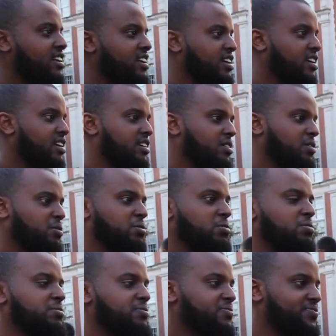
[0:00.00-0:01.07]

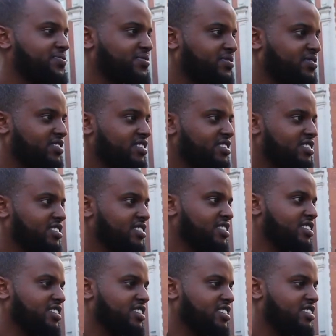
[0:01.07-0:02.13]

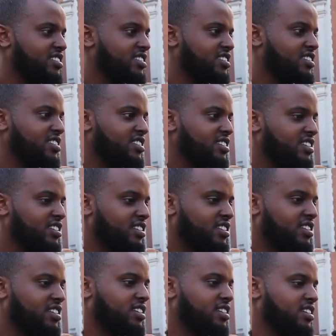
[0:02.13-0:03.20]

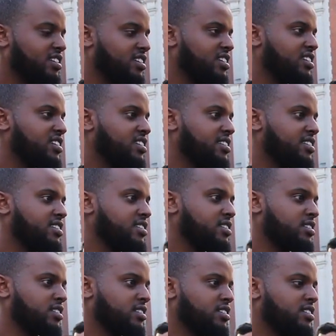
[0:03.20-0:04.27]

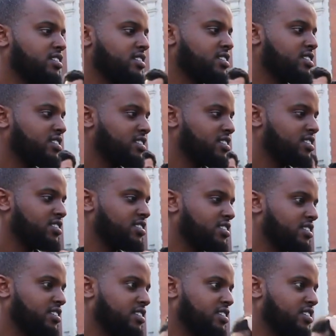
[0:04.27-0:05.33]

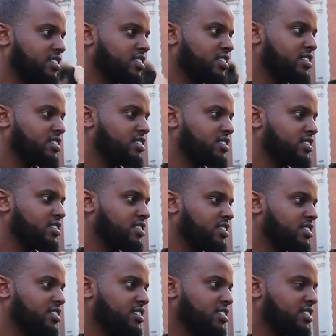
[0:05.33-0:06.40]

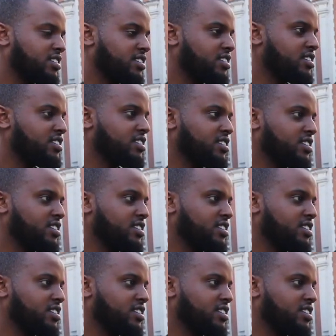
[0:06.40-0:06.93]
[no speech]